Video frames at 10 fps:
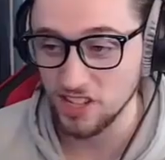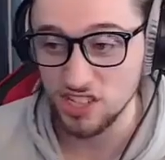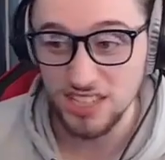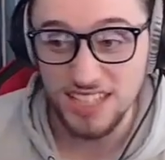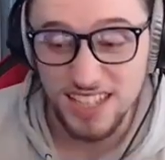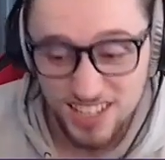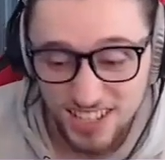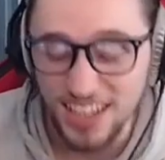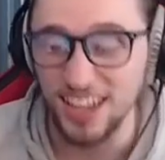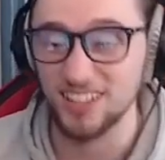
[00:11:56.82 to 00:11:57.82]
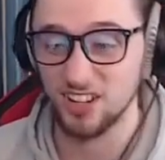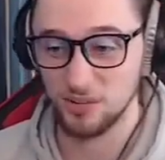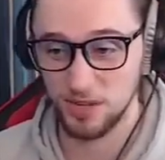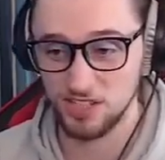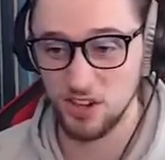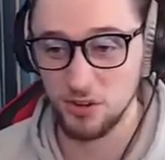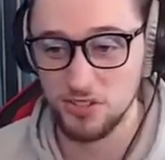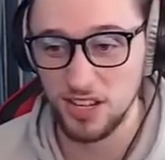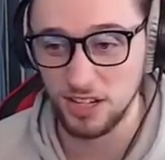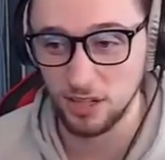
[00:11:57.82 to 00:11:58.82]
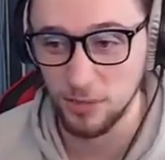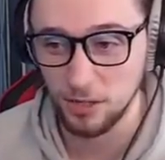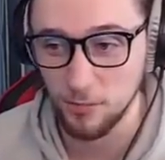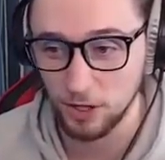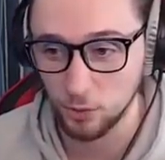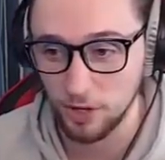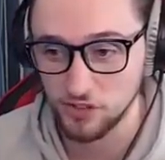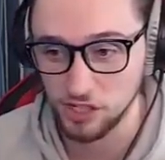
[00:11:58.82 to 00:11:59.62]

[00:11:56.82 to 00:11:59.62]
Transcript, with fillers: Actually, yes, I can. I can make toast and I can make a microwave